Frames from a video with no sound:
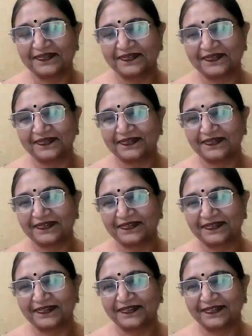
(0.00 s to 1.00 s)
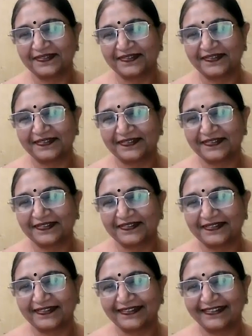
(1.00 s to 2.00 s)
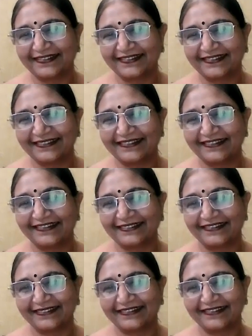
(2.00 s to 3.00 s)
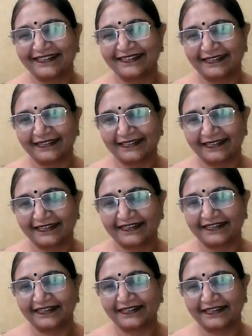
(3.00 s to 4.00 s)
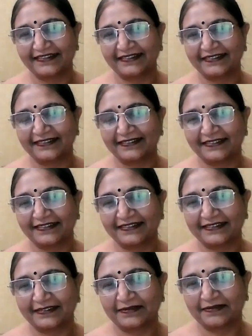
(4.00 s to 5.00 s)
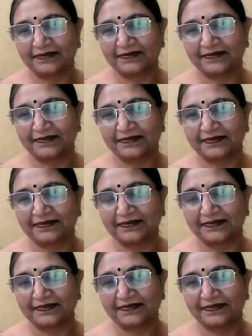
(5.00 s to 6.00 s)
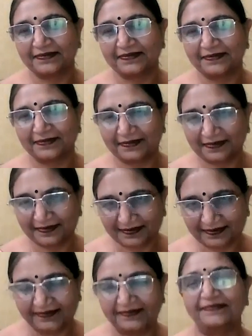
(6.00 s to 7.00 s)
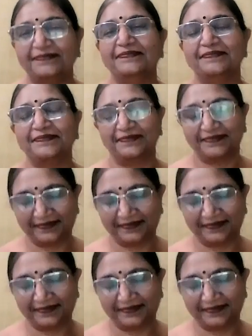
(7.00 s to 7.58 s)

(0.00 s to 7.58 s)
(not speaking)